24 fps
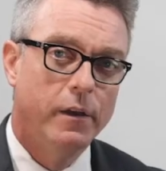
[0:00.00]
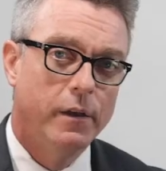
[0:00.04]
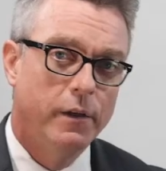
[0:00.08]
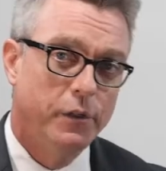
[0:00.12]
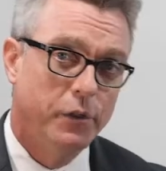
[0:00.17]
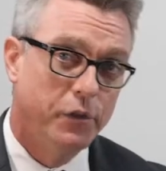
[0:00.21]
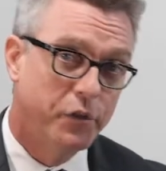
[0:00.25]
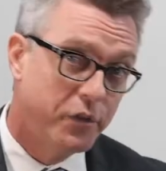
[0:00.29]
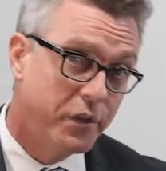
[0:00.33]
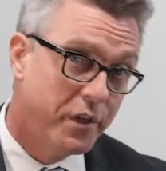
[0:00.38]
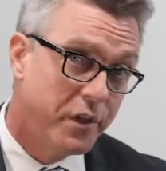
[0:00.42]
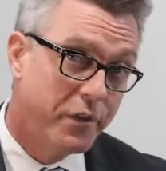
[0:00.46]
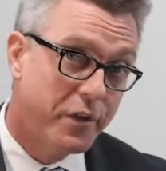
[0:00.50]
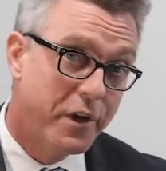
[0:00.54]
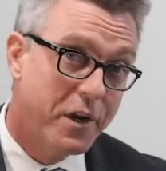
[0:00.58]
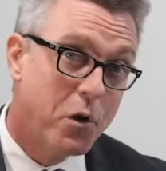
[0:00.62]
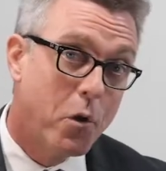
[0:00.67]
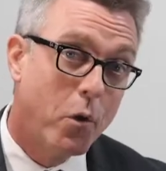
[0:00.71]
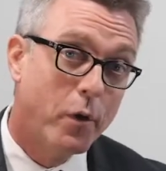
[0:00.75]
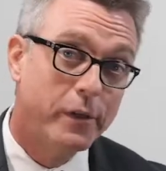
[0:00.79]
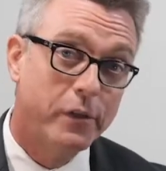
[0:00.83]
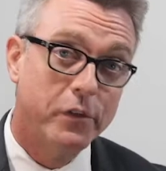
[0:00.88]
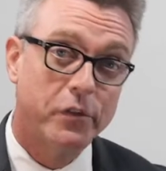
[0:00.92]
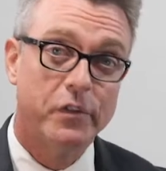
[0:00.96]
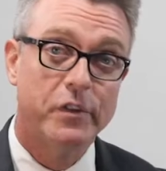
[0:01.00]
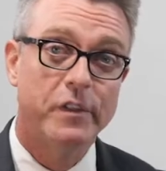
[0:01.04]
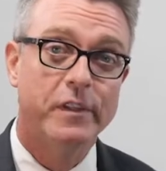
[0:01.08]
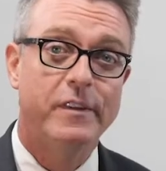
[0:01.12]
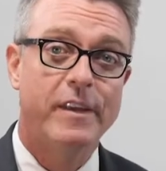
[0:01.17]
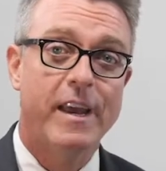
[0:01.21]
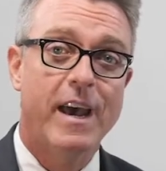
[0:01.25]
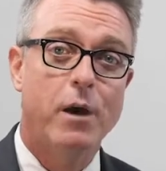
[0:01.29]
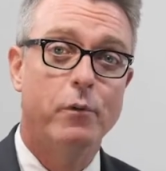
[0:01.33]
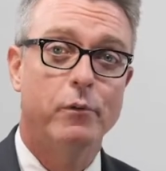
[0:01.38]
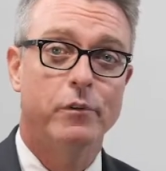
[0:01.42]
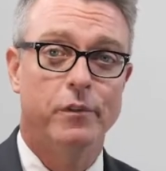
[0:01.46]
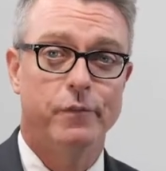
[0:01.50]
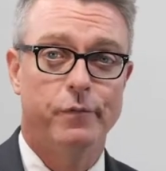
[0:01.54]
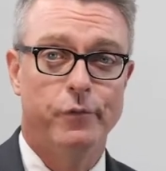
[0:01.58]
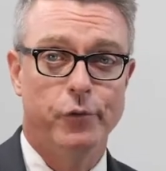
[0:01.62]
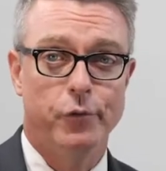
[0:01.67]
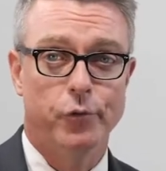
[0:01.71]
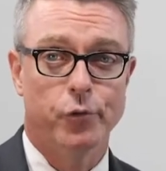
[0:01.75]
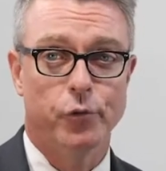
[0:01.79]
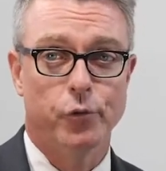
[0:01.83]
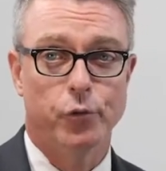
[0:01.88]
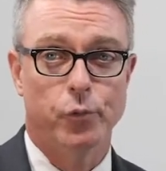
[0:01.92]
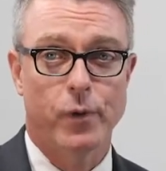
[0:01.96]
You see, they're going to sit down with the
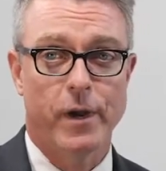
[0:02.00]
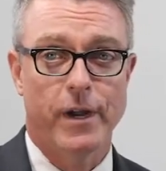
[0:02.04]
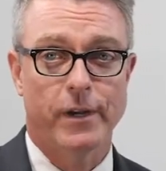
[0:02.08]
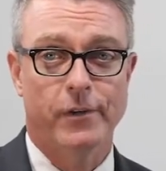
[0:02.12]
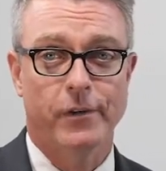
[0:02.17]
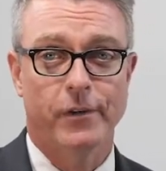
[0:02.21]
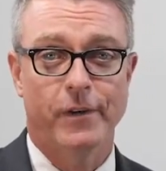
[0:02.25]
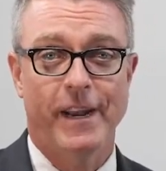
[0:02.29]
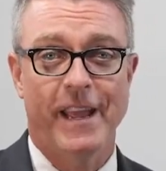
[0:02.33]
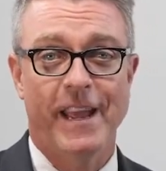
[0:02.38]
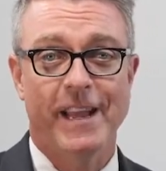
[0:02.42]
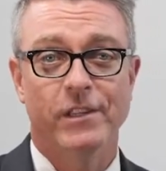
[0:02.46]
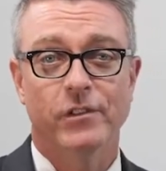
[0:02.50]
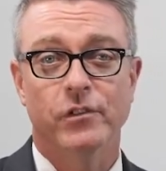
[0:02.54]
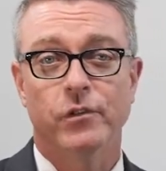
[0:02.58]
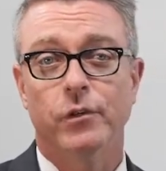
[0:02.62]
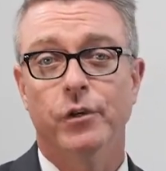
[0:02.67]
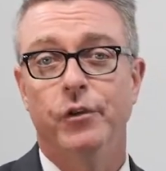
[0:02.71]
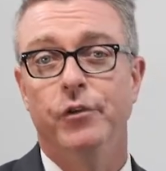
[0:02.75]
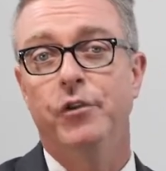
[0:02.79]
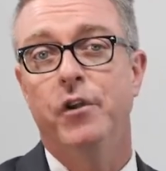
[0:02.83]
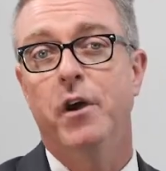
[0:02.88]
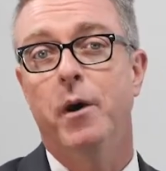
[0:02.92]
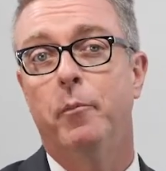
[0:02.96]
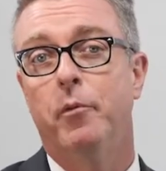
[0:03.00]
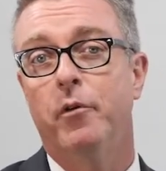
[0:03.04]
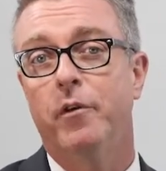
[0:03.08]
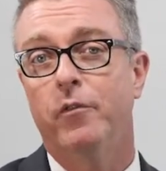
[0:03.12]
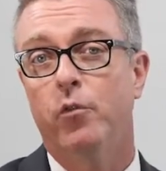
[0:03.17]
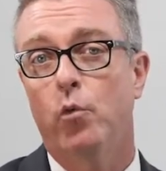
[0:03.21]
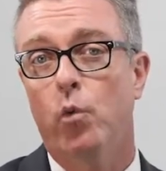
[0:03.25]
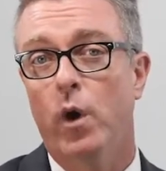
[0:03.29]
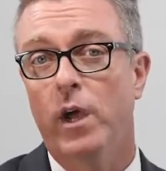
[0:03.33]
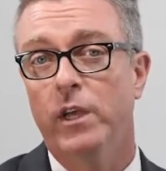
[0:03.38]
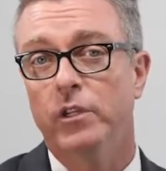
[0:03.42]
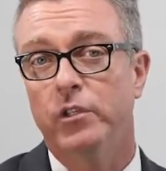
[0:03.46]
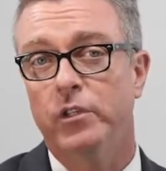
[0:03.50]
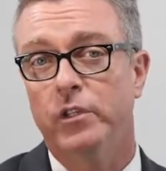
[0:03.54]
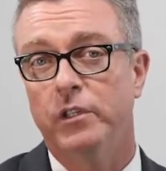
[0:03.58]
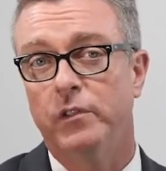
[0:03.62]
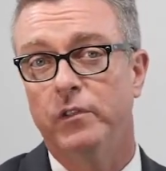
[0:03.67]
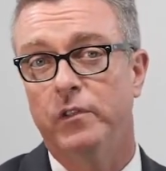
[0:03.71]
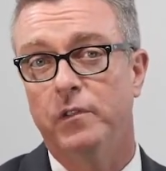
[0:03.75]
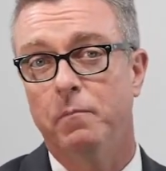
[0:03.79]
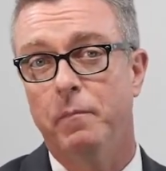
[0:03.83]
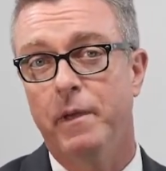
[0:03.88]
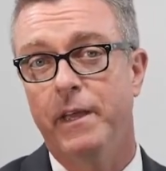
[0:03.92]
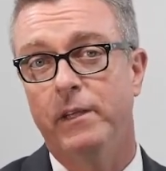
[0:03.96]
funeral director and answer a number of
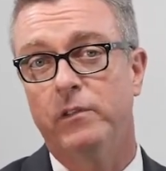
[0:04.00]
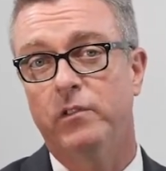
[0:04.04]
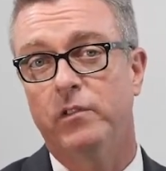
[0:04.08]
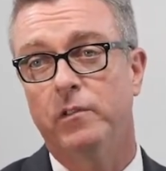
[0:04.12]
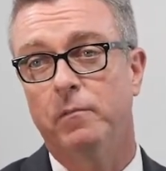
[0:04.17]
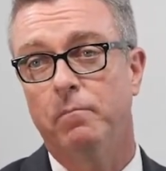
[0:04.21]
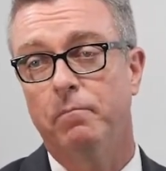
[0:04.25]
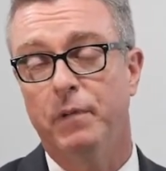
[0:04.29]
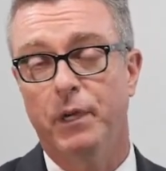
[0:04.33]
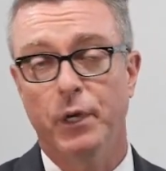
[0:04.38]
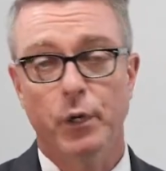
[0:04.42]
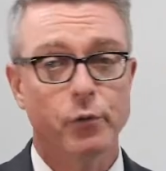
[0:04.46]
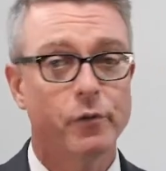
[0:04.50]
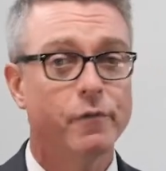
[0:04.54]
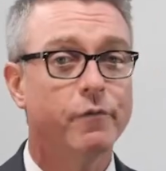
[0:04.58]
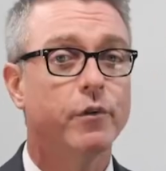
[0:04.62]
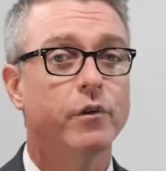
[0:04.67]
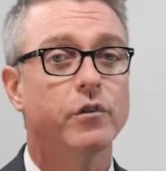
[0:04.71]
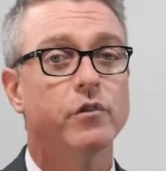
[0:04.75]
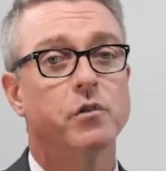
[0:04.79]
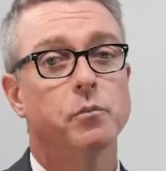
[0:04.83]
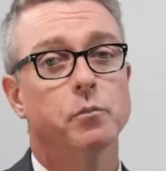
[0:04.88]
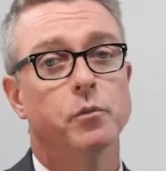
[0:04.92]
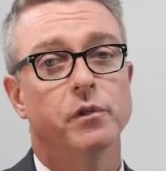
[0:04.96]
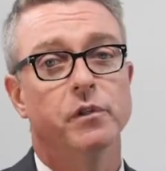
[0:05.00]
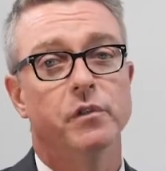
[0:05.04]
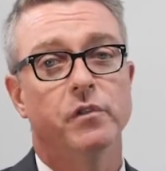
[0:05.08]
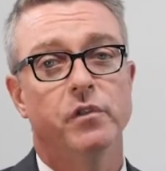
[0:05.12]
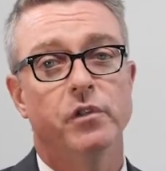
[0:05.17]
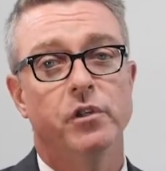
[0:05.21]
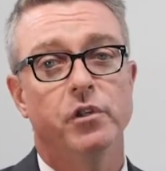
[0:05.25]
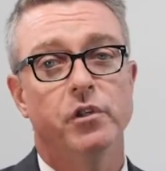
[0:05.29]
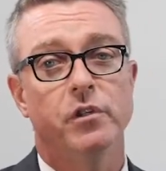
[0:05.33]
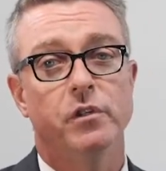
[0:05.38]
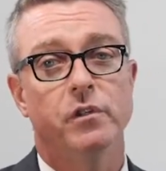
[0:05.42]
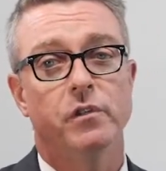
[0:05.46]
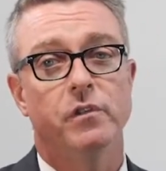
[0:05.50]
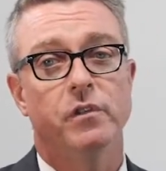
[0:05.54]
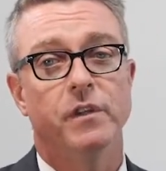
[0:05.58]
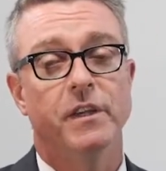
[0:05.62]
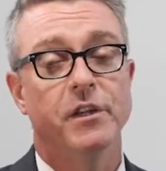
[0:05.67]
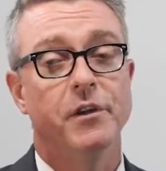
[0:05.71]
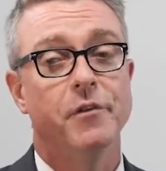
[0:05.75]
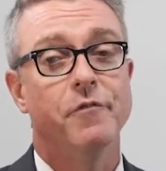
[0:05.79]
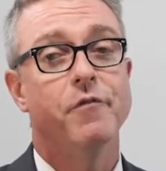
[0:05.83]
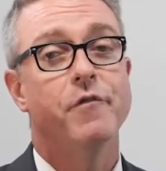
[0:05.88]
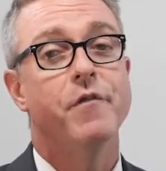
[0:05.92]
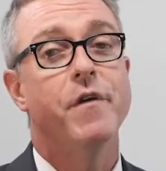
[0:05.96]
questions and make some irreversible decisions
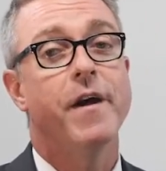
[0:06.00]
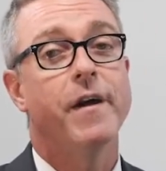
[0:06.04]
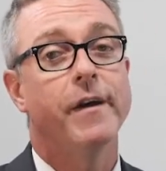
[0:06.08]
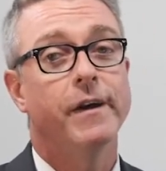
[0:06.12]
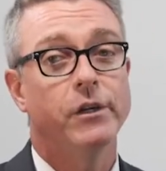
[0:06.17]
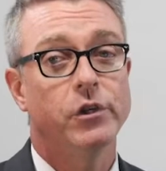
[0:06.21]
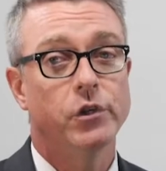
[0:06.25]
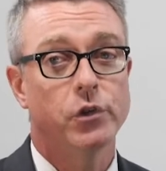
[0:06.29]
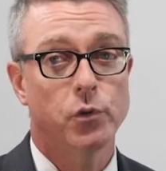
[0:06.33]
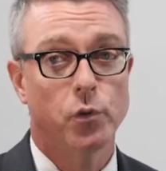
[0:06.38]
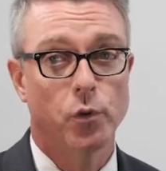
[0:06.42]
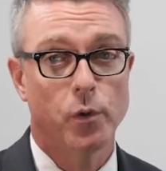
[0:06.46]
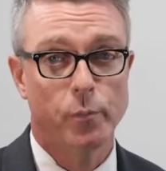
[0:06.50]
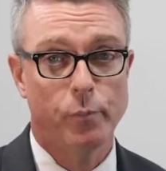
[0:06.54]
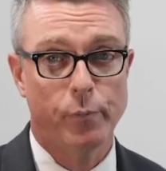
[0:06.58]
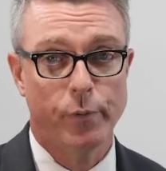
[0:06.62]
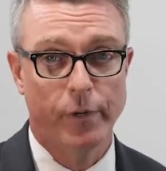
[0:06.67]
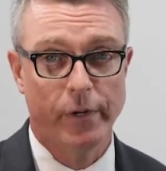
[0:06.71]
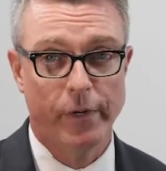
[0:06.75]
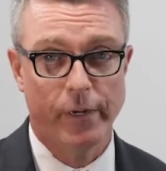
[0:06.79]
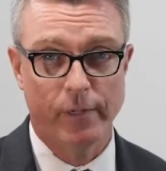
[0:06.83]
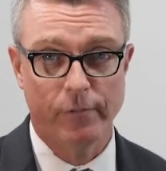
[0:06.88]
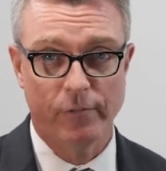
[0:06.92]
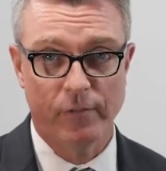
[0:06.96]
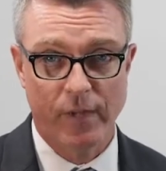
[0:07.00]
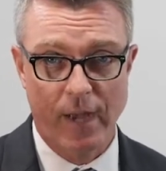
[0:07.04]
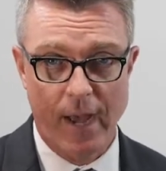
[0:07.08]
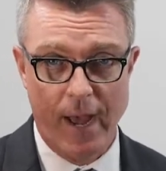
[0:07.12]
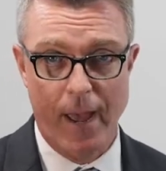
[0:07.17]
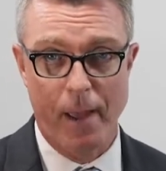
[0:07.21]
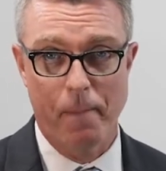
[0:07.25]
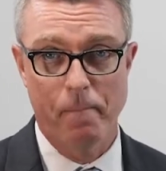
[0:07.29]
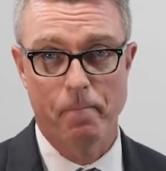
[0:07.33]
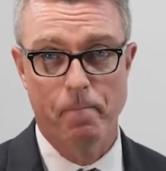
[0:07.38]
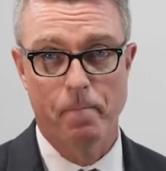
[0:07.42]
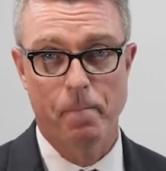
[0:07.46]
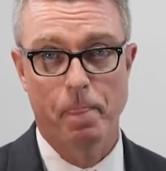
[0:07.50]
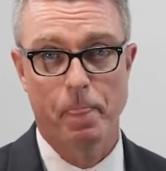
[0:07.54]
in a very short period of time.